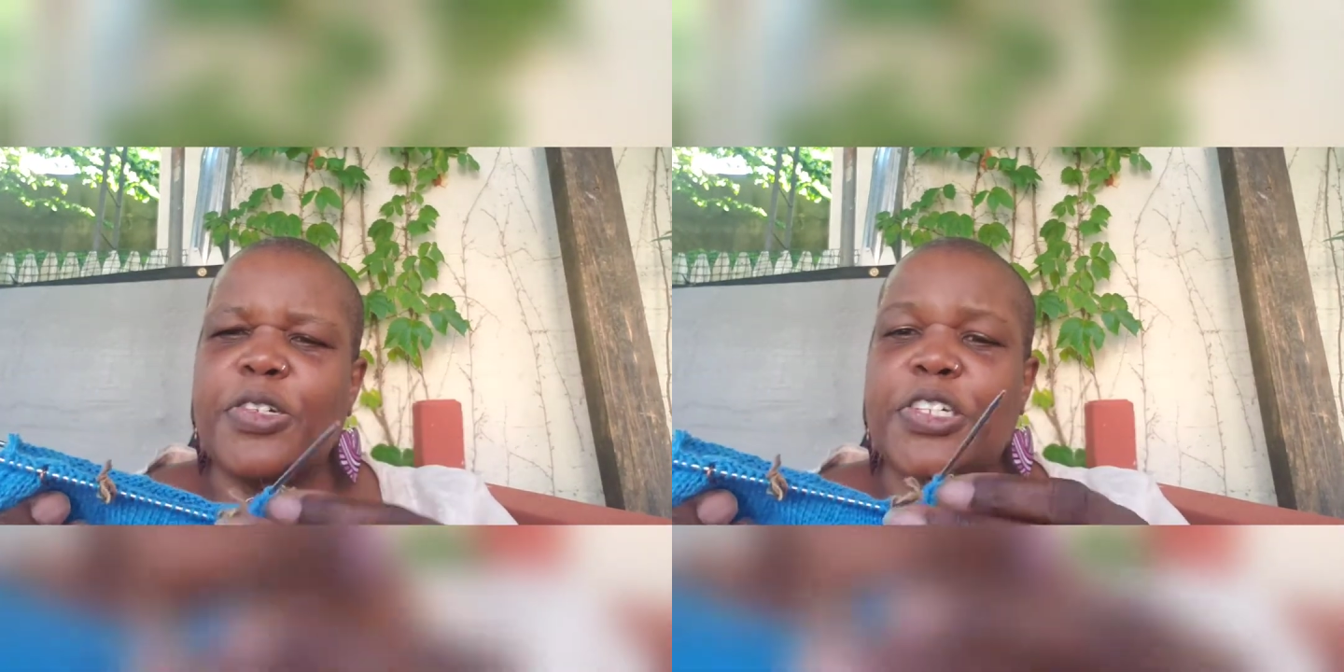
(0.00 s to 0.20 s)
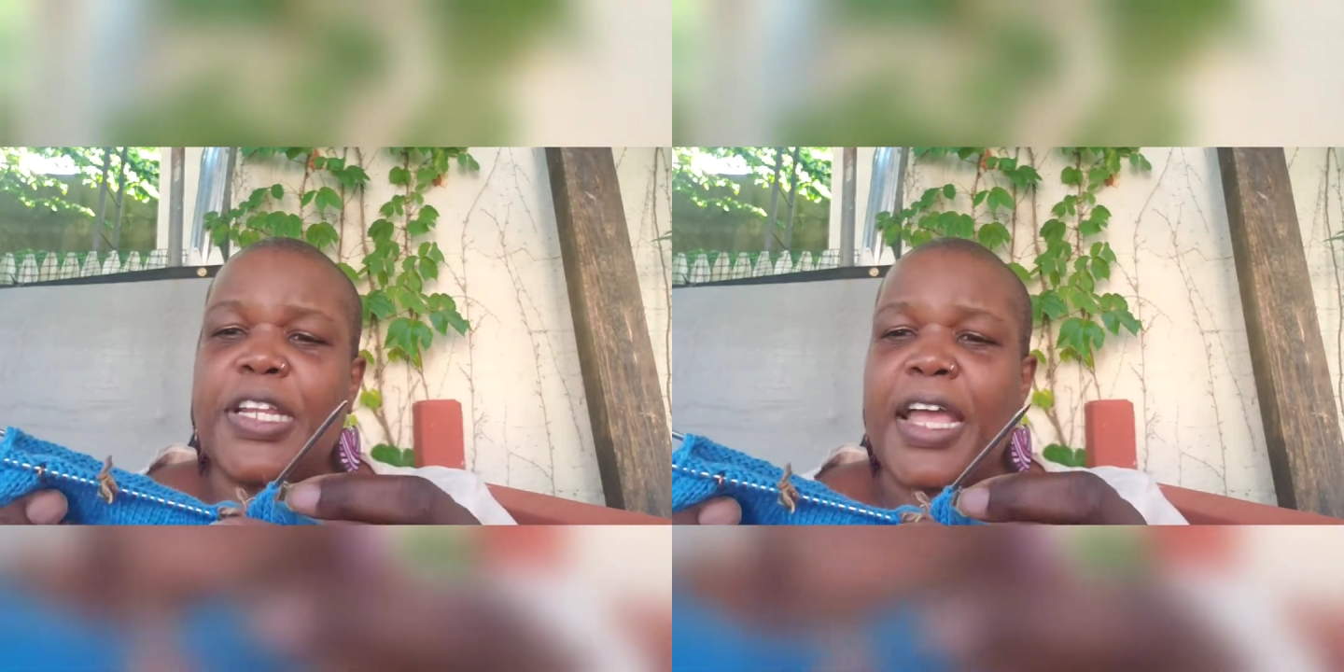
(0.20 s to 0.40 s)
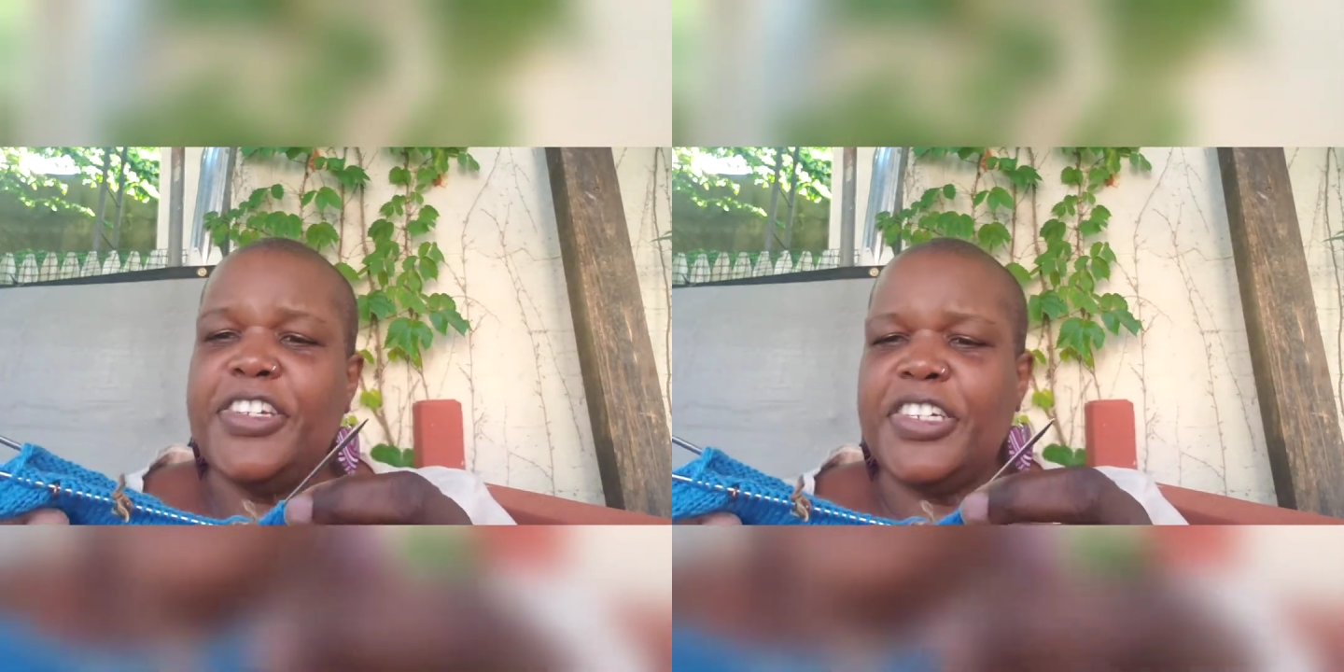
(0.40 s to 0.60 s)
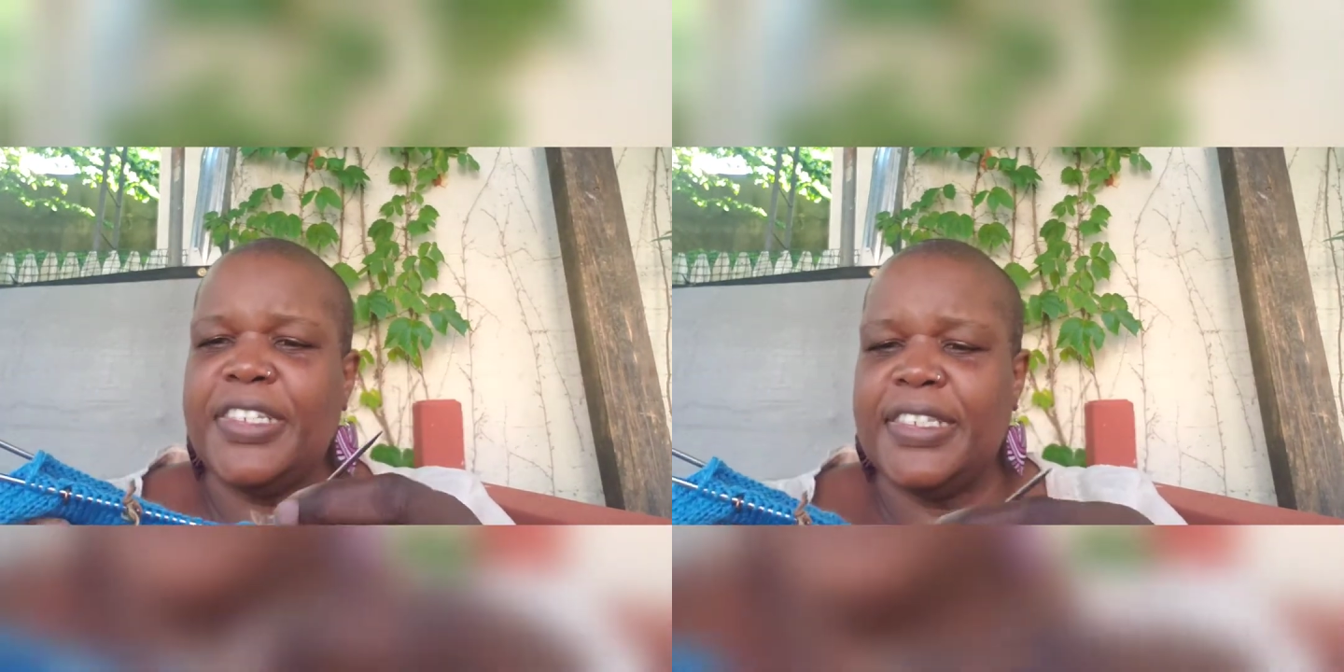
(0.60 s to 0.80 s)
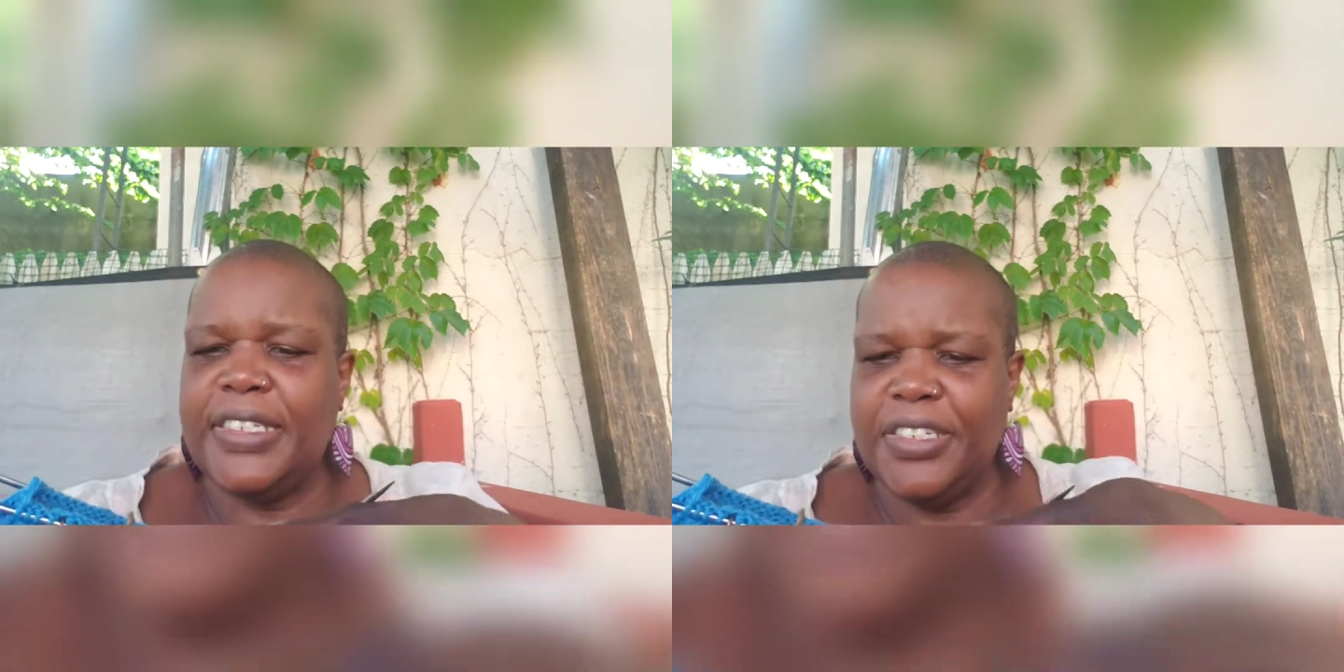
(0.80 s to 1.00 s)
should I
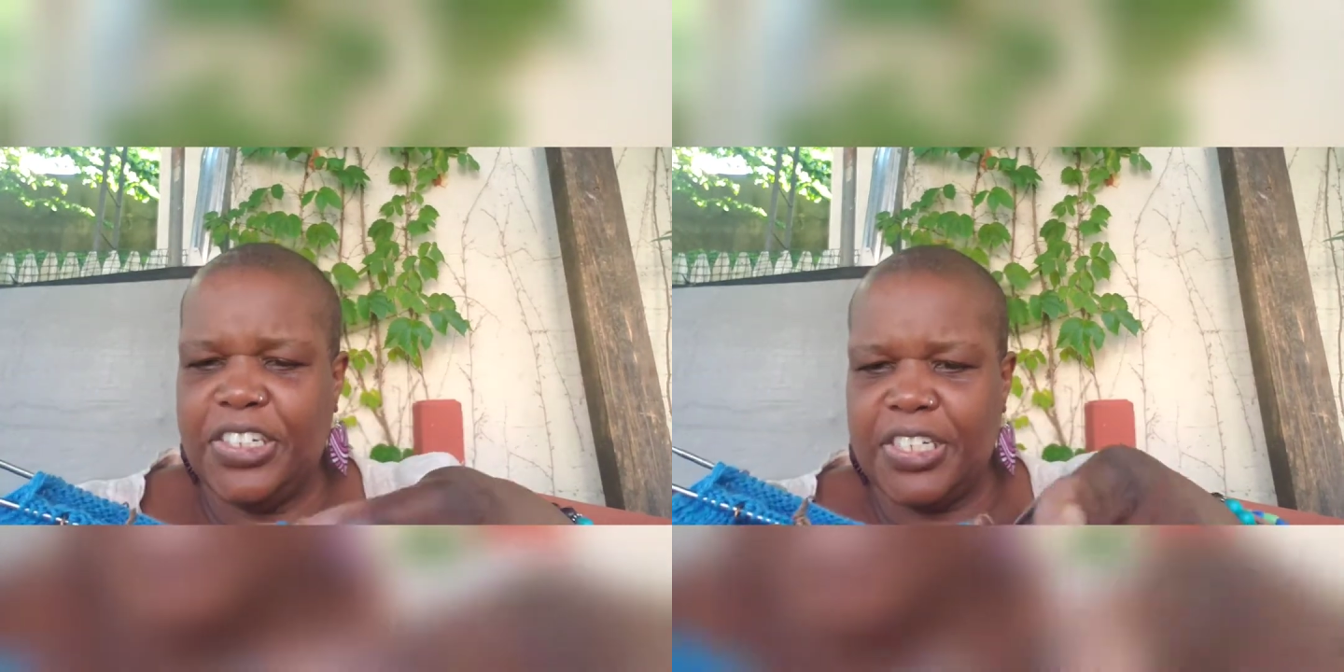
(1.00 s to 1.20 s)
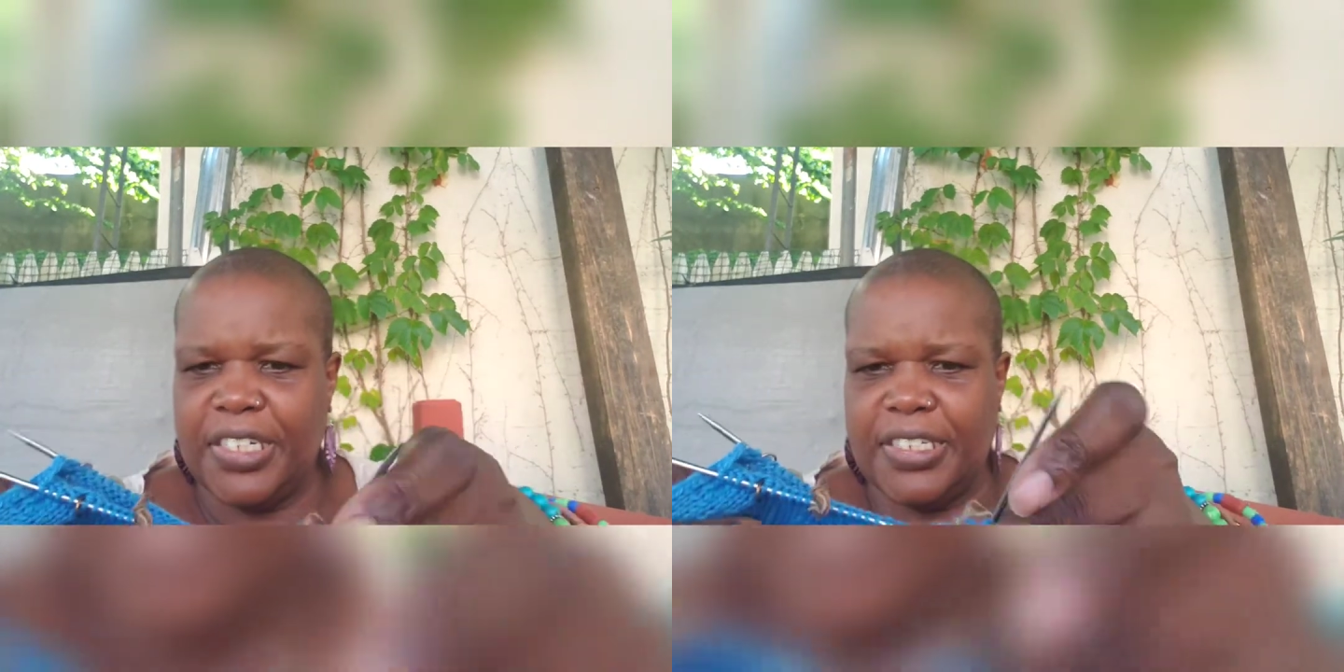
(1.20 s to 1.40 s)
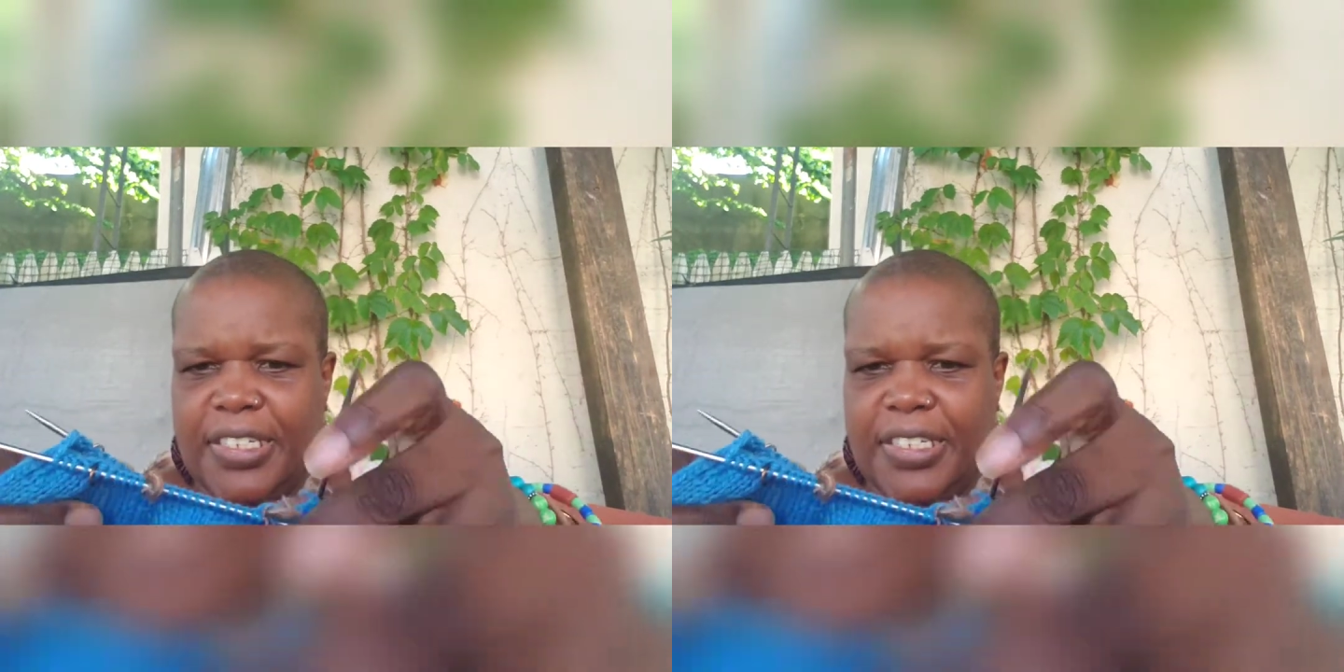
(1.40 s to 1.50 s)
just cinch it?